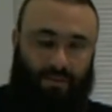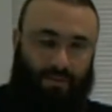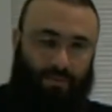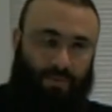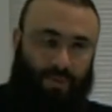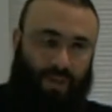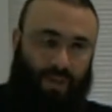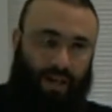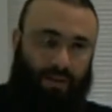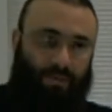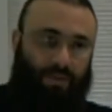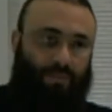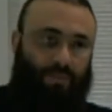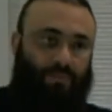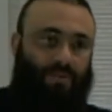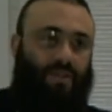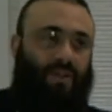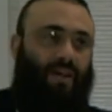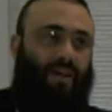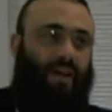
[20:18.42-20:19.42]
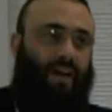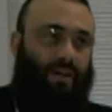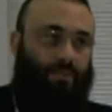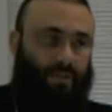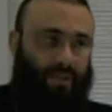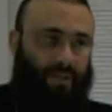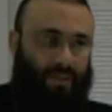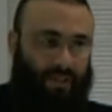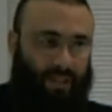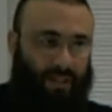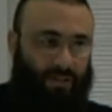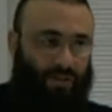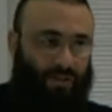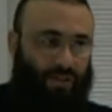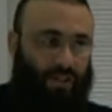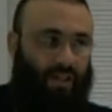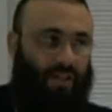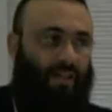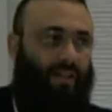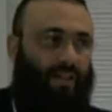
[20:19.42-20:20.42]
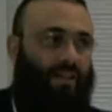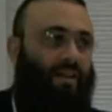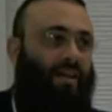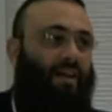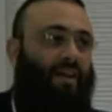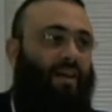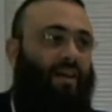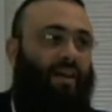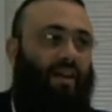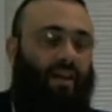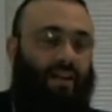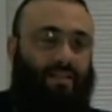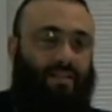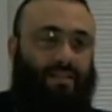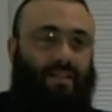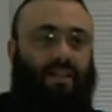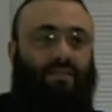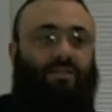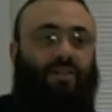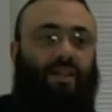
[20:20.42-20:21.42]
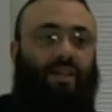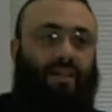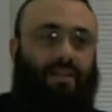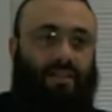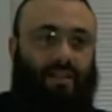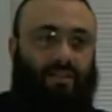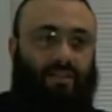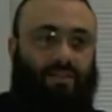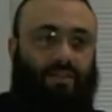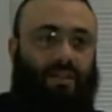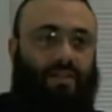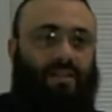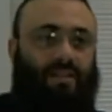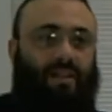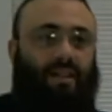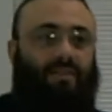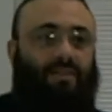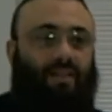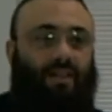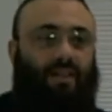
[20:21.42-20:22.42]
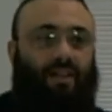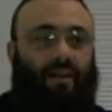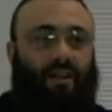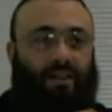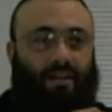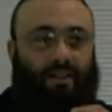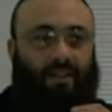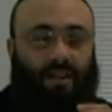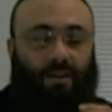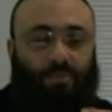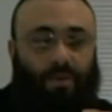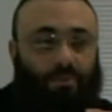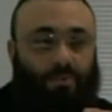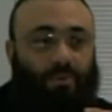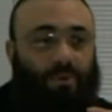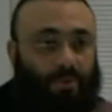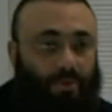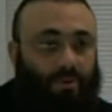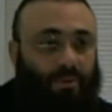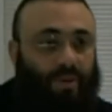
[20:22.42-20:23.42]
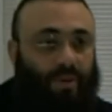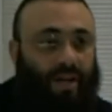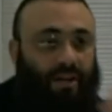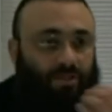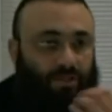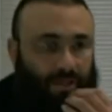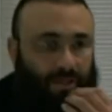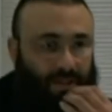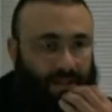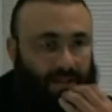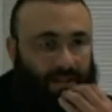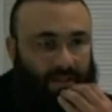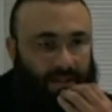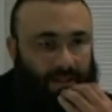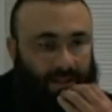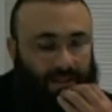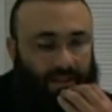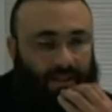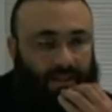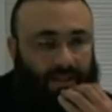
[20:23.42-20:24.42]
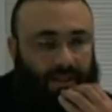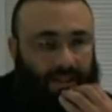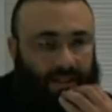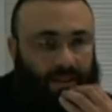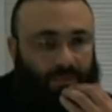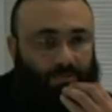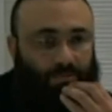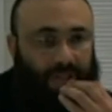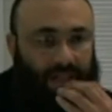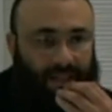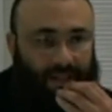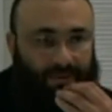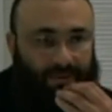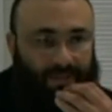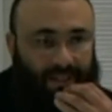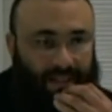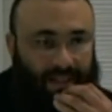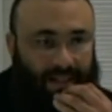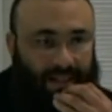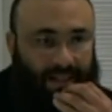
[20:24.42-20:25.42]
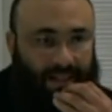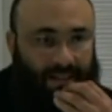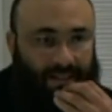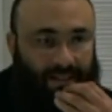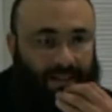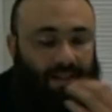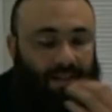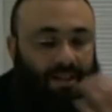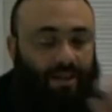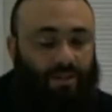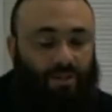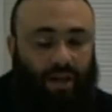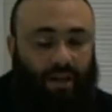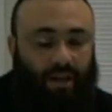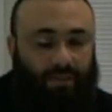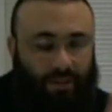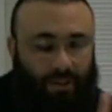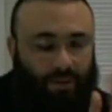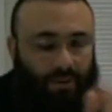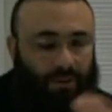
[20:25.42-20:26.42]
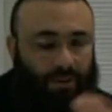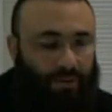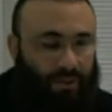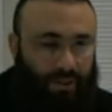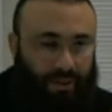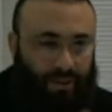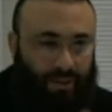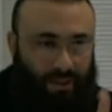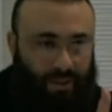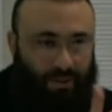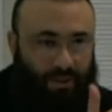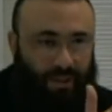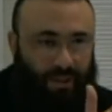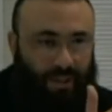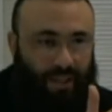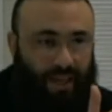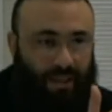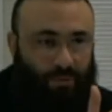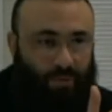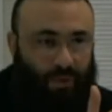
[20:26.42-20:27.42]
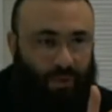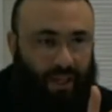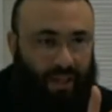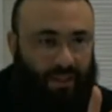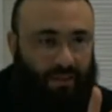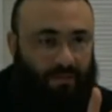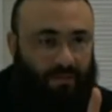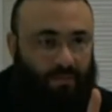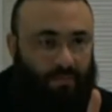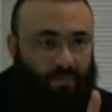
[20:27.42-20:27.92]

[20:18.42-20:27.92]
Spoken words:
problems and hypertension and et cetera, than people who do actually believe in God. So after all, you did not win.